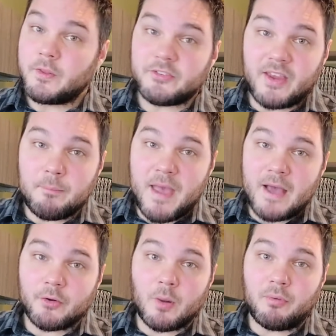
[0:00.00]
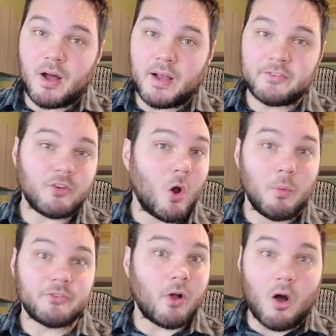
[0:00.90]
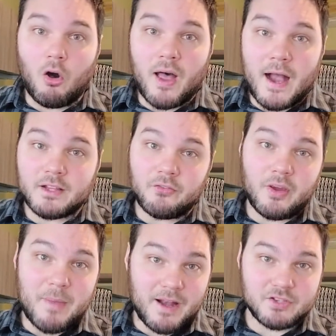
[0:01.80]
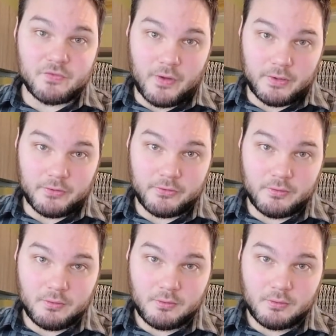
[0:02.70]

The same pattern applies to almost all actively managed funds.